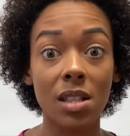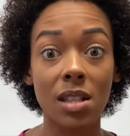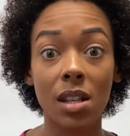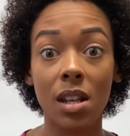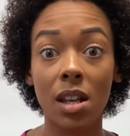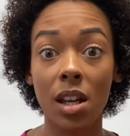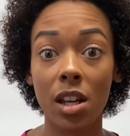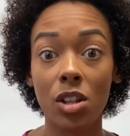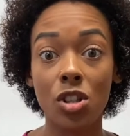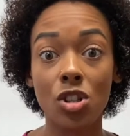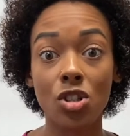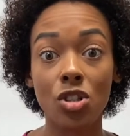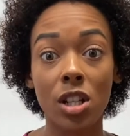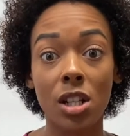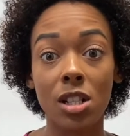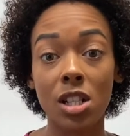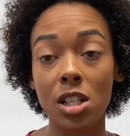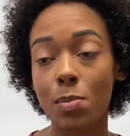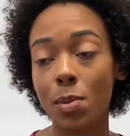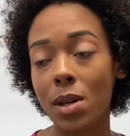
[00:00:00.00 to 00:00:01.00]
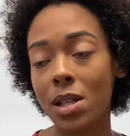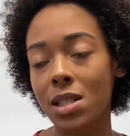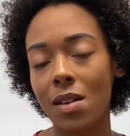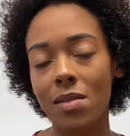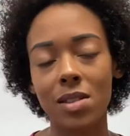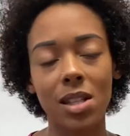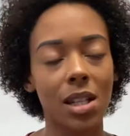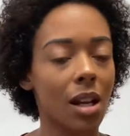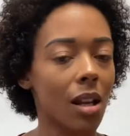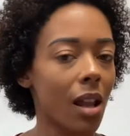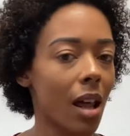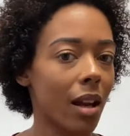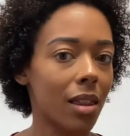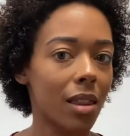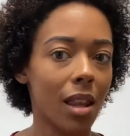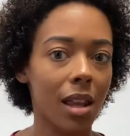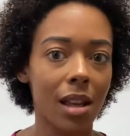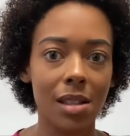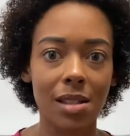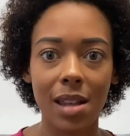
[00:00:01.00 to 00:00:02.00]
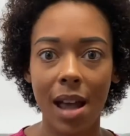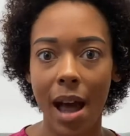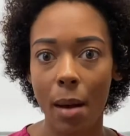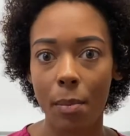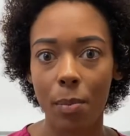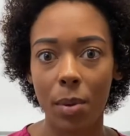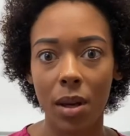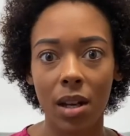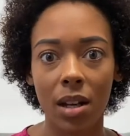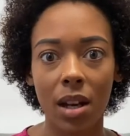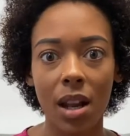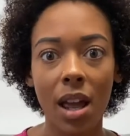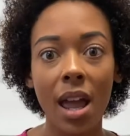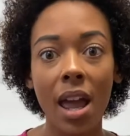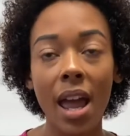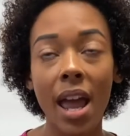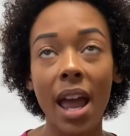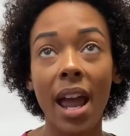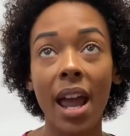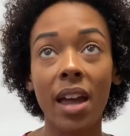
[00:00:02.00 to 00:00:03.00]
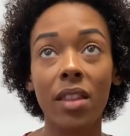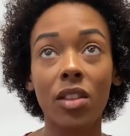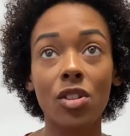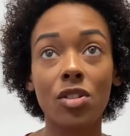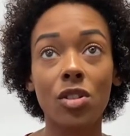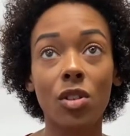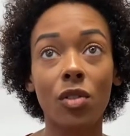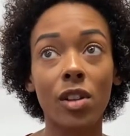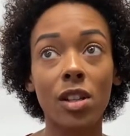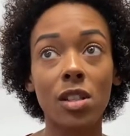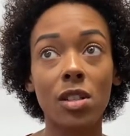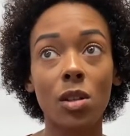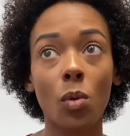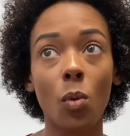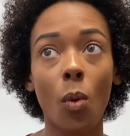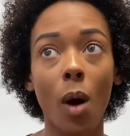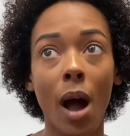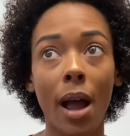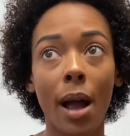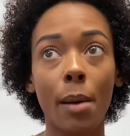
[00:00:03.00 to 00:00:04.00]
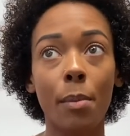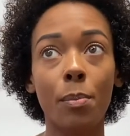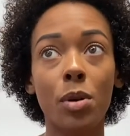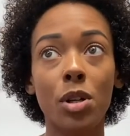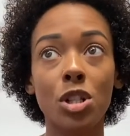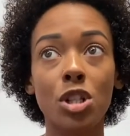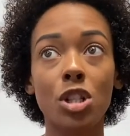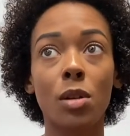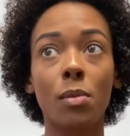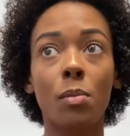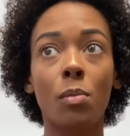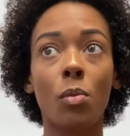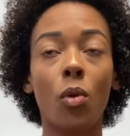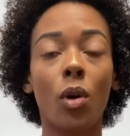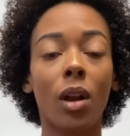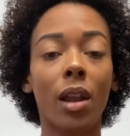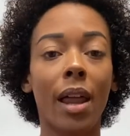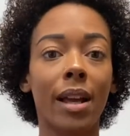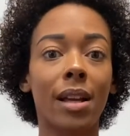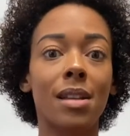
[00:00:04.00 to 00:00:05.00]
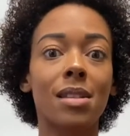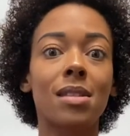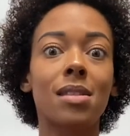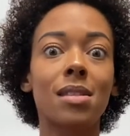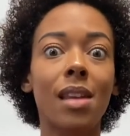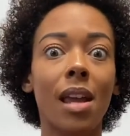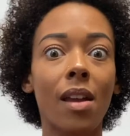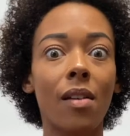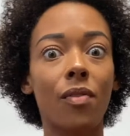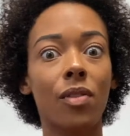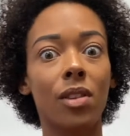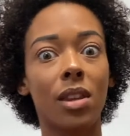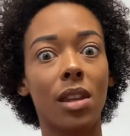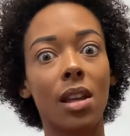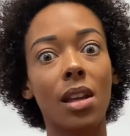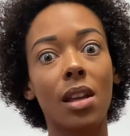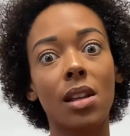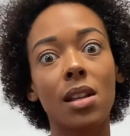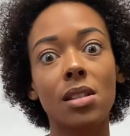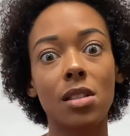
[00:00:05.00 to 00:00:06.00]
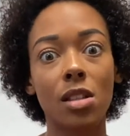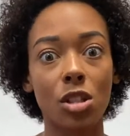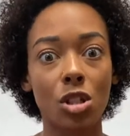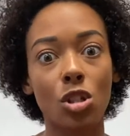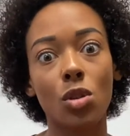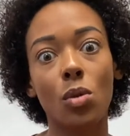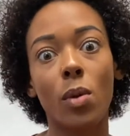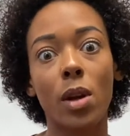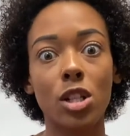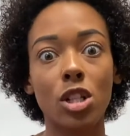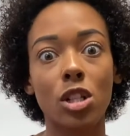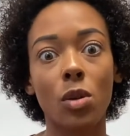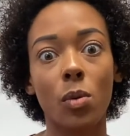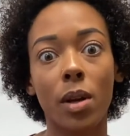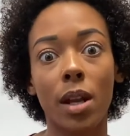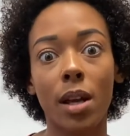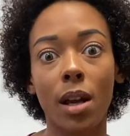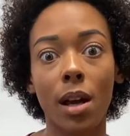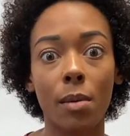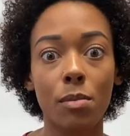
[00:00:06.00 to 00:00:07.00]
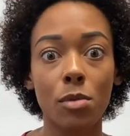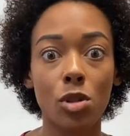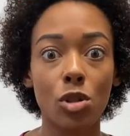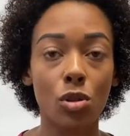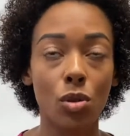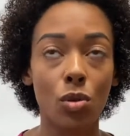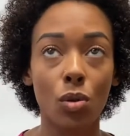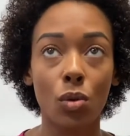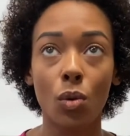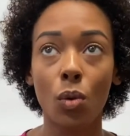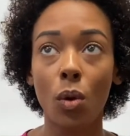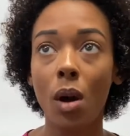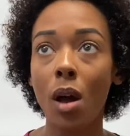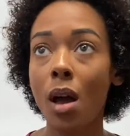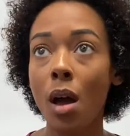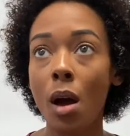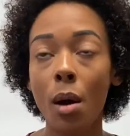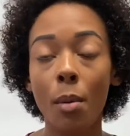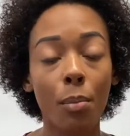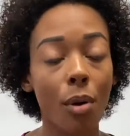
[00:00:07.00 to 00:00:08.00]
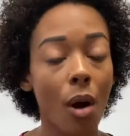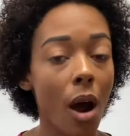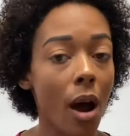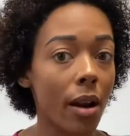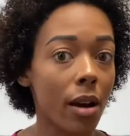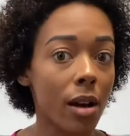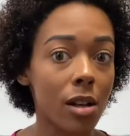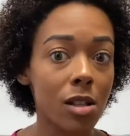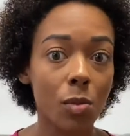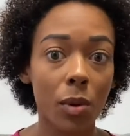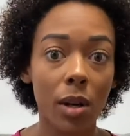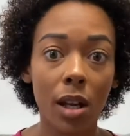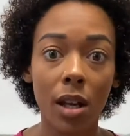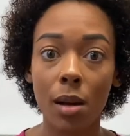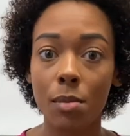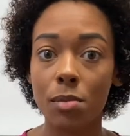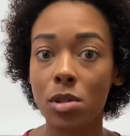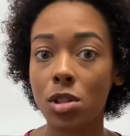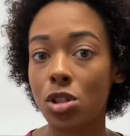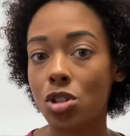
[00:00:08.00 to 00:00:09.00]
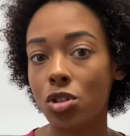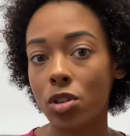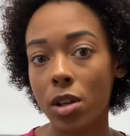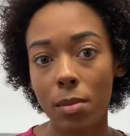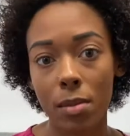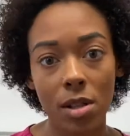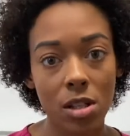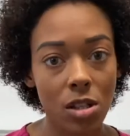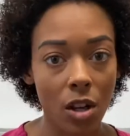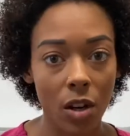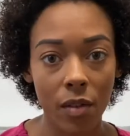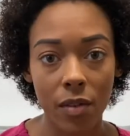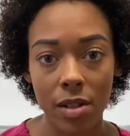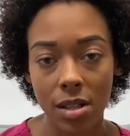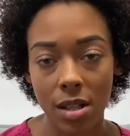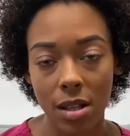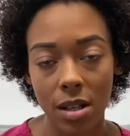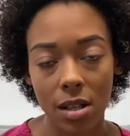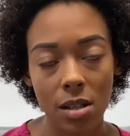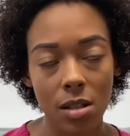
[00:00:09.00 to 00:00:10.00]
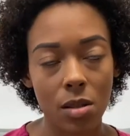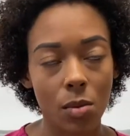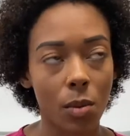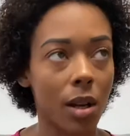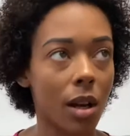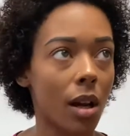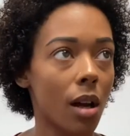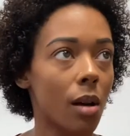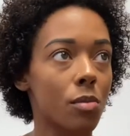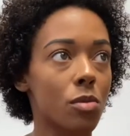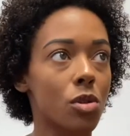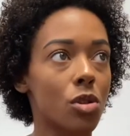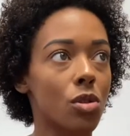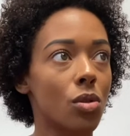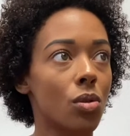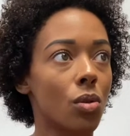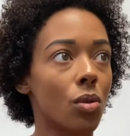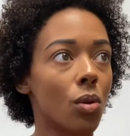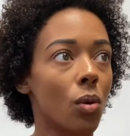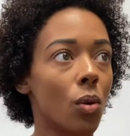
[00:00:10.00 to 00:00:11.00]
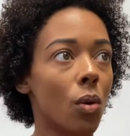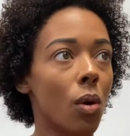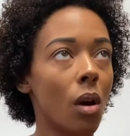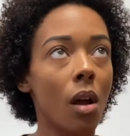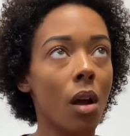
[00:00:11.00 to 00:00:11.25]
in the industry, just because I've seen a lot of things happen. And there's a reason why I'm pushing more like a safety situation when it comes to products, when it comes to treatment services, when it comes to